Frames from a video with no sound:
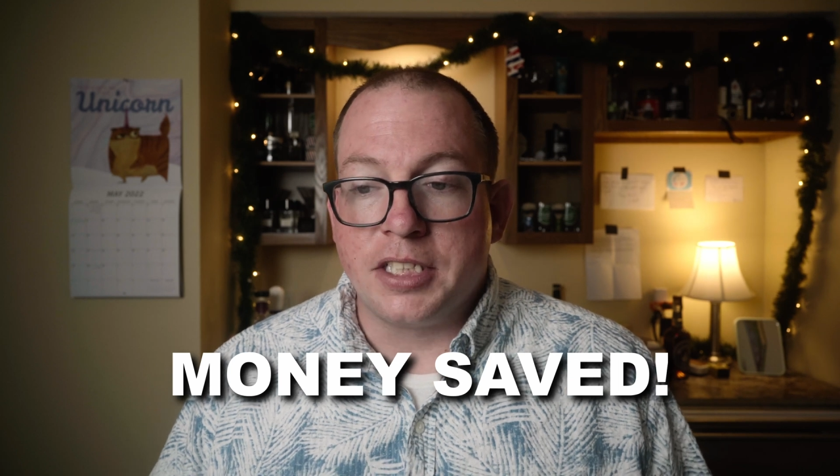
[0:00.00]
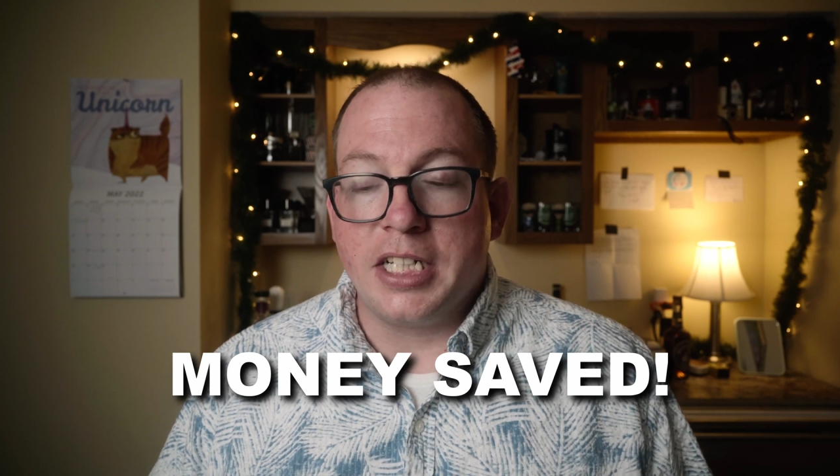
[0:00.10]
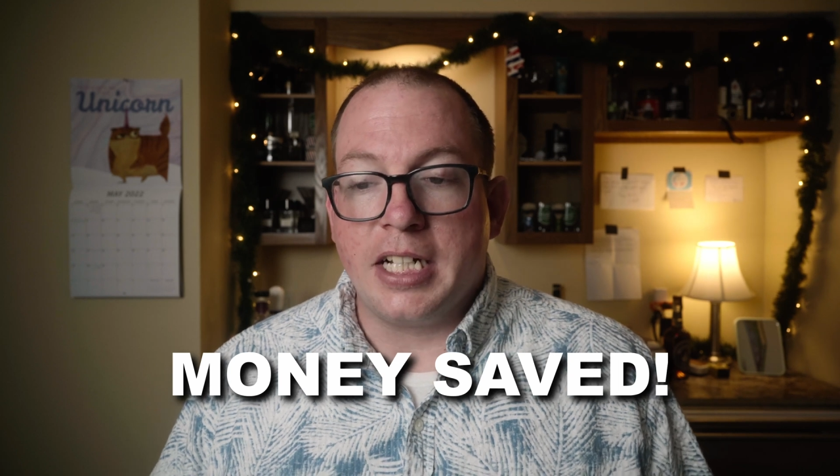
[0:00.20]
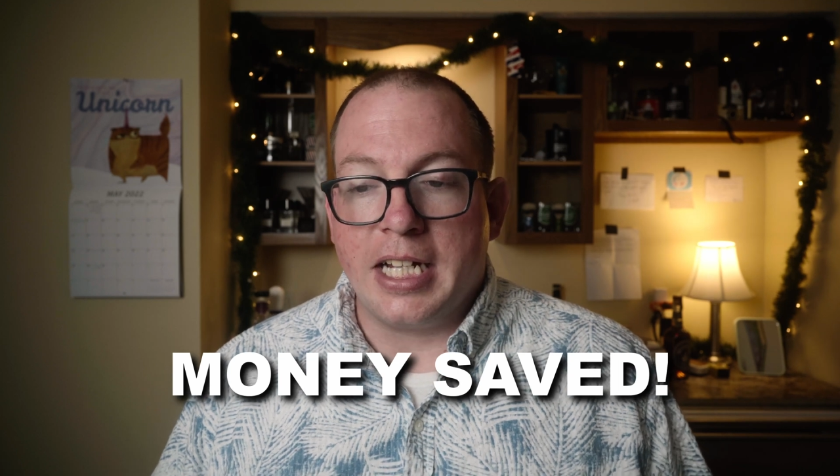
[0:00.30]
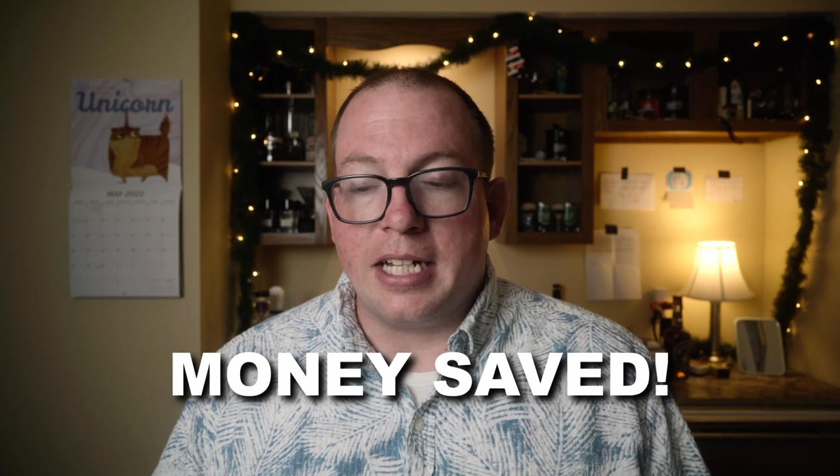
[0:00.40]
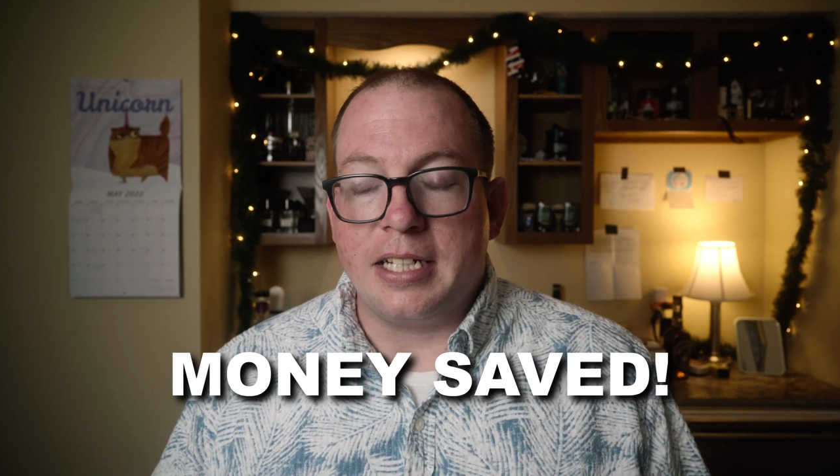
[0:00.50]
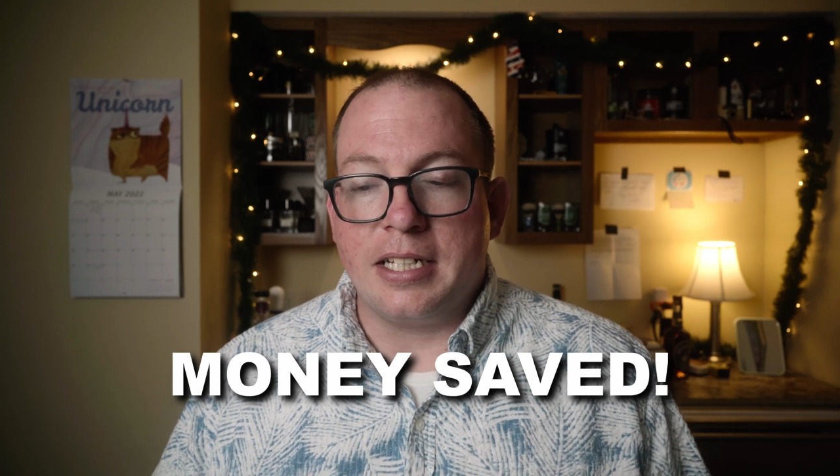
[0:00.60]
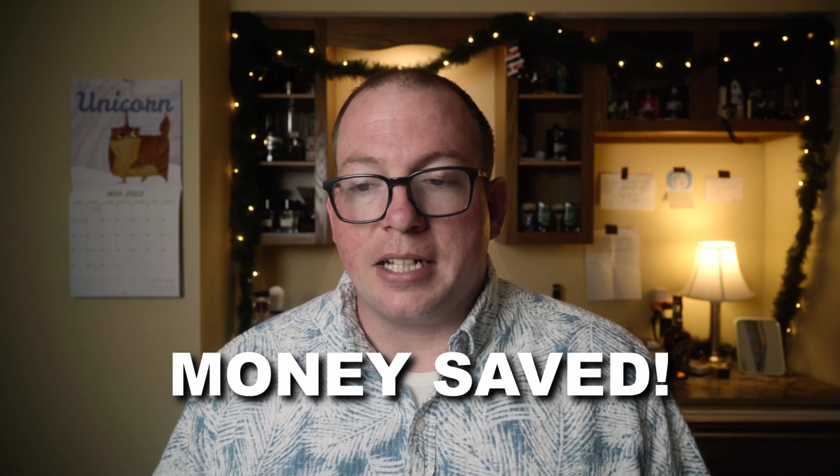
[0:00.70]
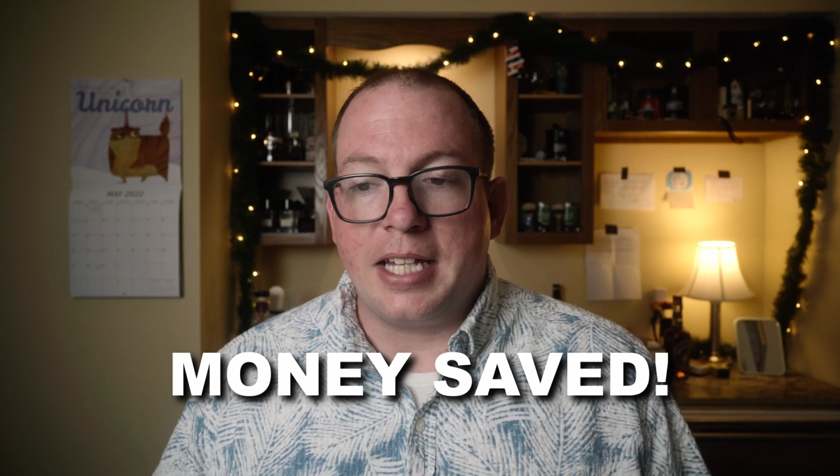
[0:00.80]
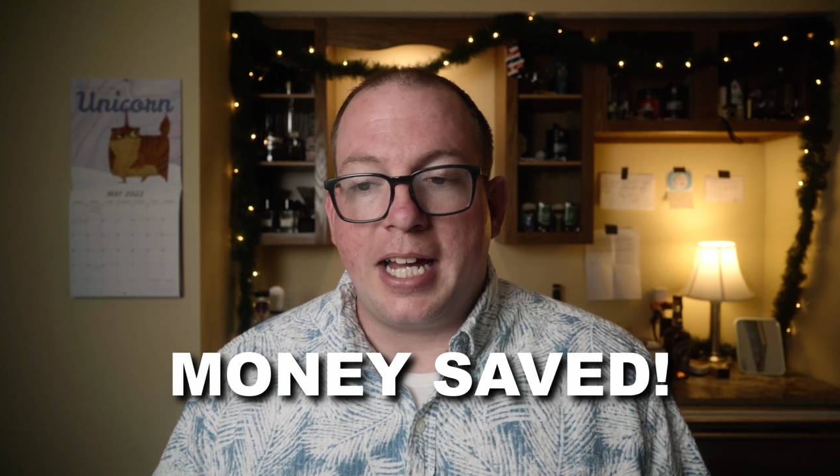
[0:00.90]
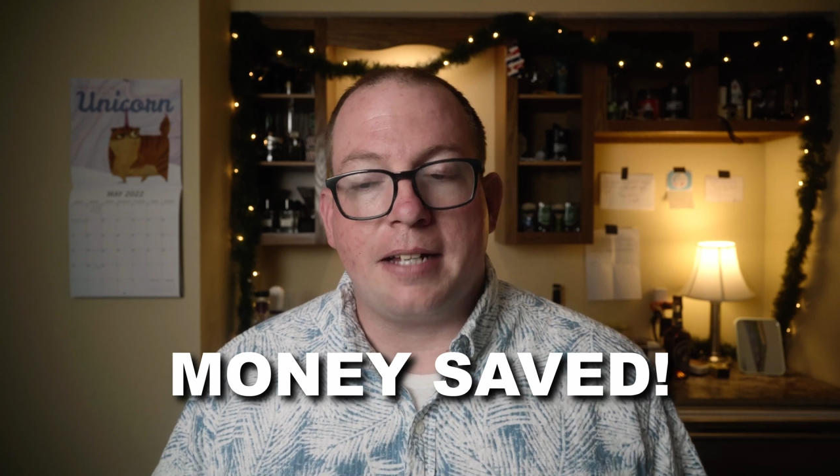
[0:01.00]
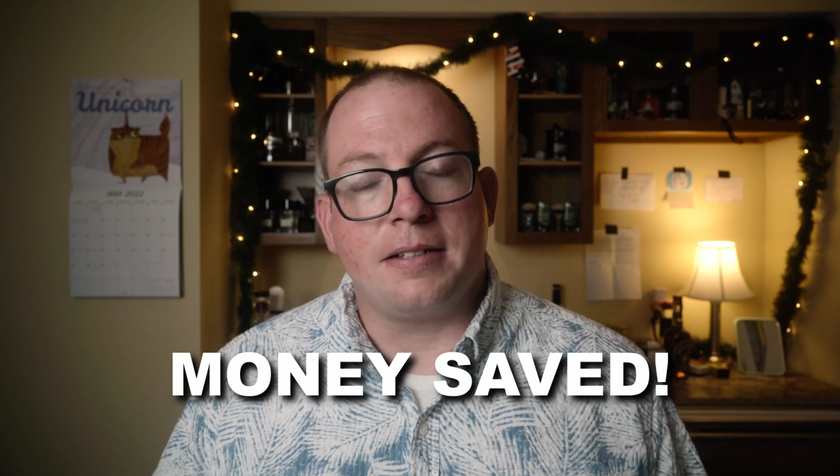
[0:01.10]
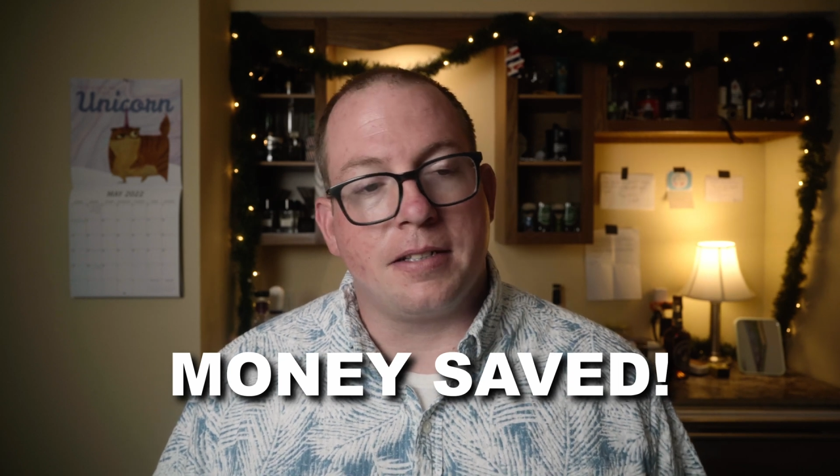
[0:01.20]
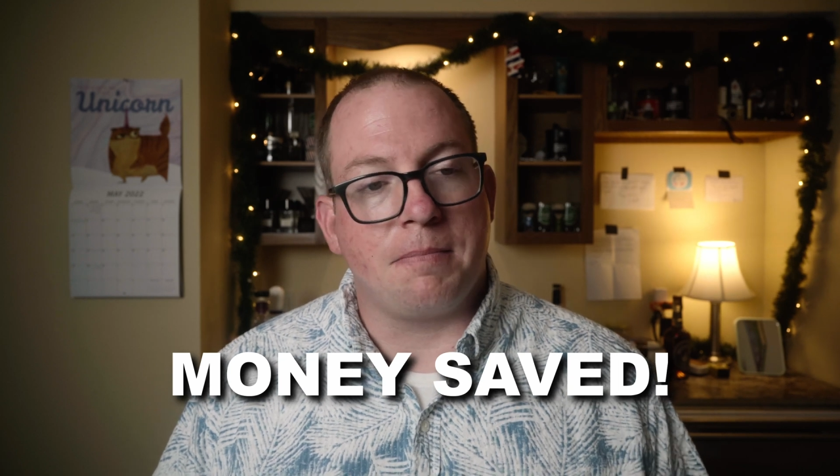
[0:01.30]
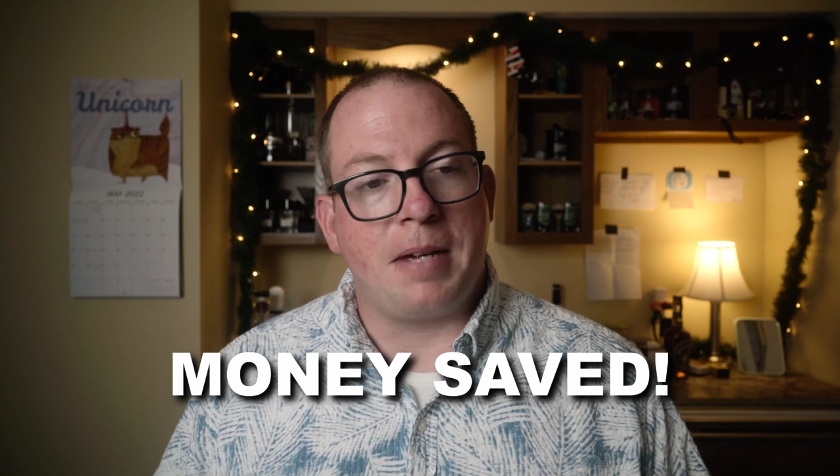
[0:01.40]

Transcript: So you can get in on that and